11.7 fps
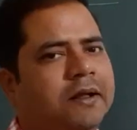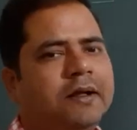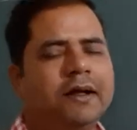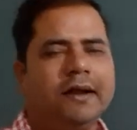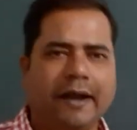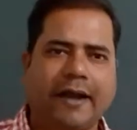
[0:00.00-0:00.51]

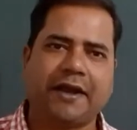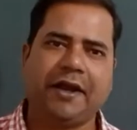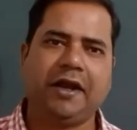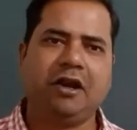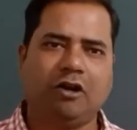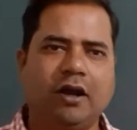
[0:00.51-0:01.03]

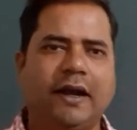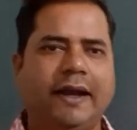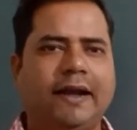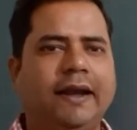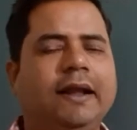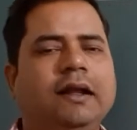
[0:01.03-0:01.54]
recurring,
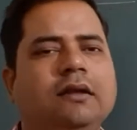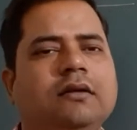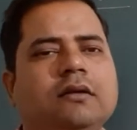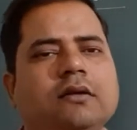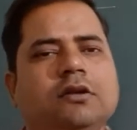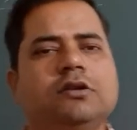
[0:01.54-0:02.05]

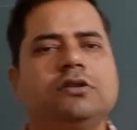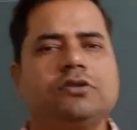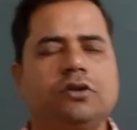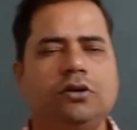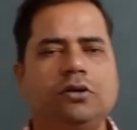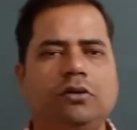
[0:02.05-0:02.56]
non-recurring.
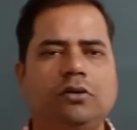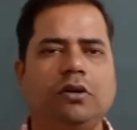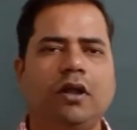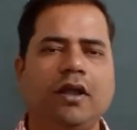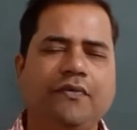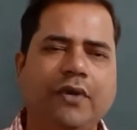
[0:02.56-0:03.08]

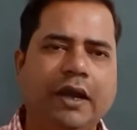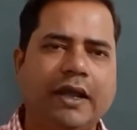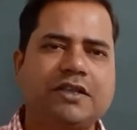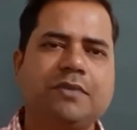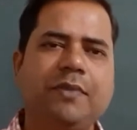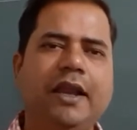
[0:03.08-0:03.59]
So if a
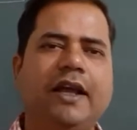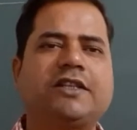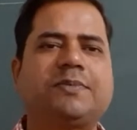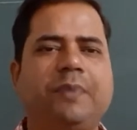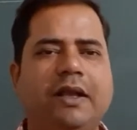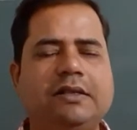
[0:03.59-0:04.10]
decimal
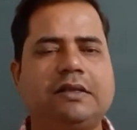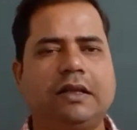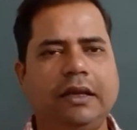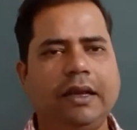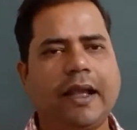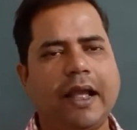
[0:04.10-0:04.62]

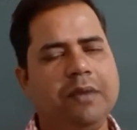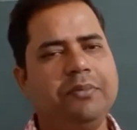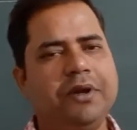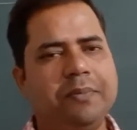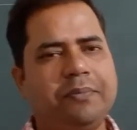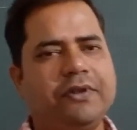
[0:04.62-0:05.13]
expansion can
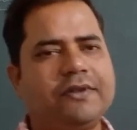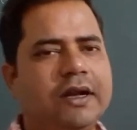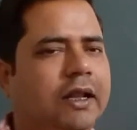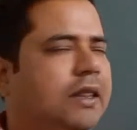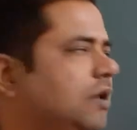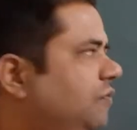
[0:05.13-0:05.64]
be
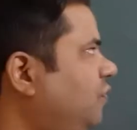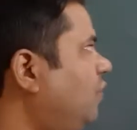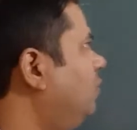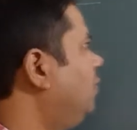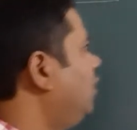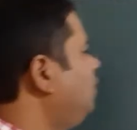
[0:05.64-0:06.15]
represented in the
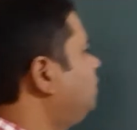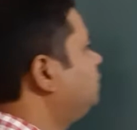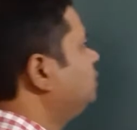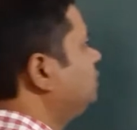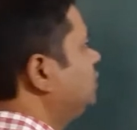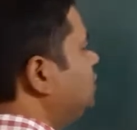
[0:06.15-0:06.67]
form
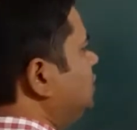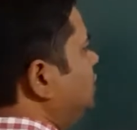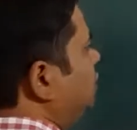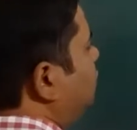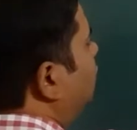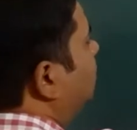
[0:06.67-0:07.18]

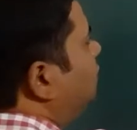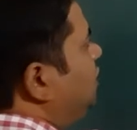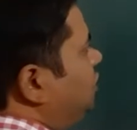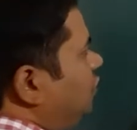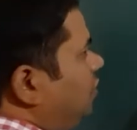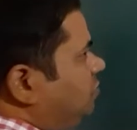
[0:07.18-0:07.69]
of
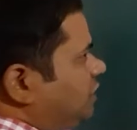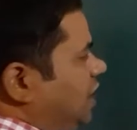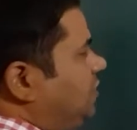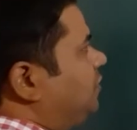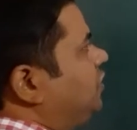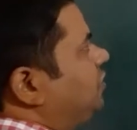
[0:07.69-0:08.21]
denominator of
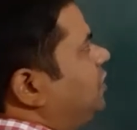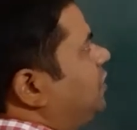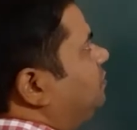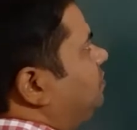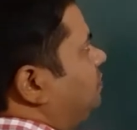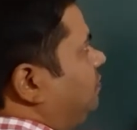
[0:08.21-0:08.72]
that particular
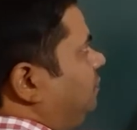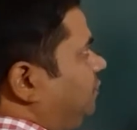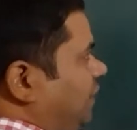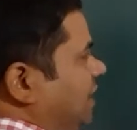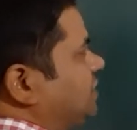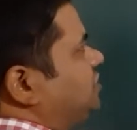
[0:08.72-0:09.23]

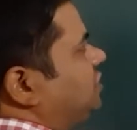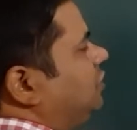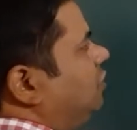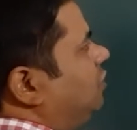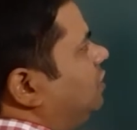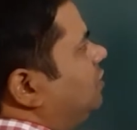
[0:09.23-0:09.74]
fraction
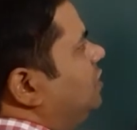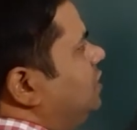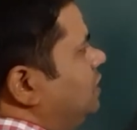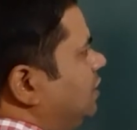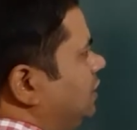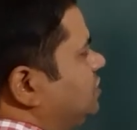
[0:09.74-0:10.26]
or
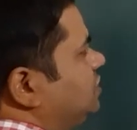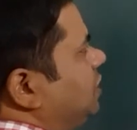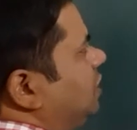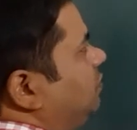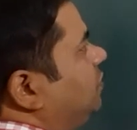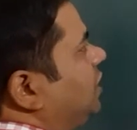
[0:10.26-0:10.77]

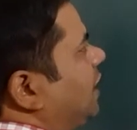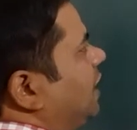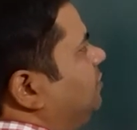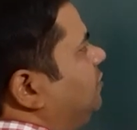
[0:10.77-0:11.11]
rational number can be